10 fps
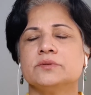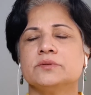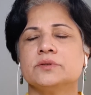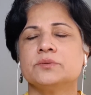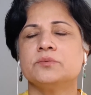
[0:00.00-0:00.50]

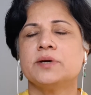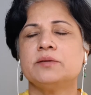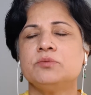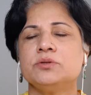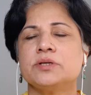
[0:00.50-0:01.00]
Now, one
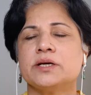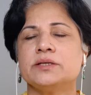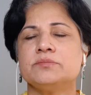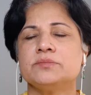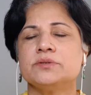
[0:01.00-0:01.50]
more
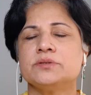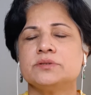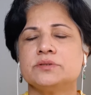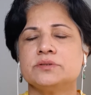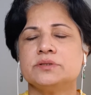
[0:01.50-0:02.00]
time,
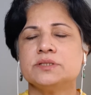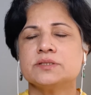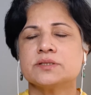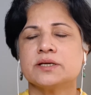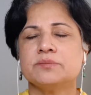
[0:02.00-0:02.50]
this
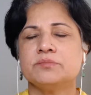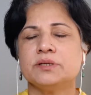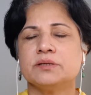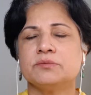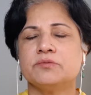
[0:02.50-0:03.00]
time
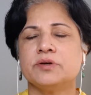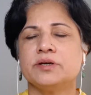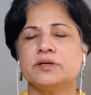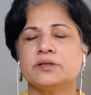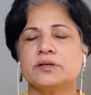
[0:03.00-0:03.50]
become
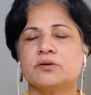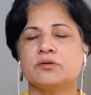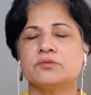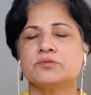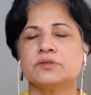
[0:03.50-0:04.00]
aware
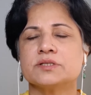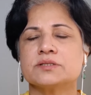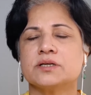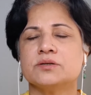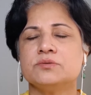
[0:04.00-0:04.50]
of the
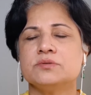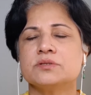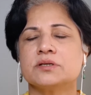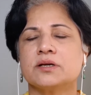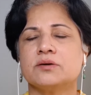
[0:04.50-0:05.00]

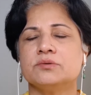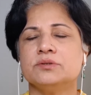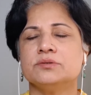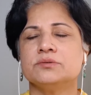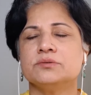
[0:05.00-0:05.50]
sounds around
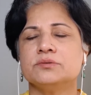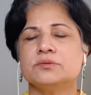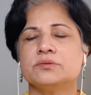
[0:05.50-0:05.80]
you,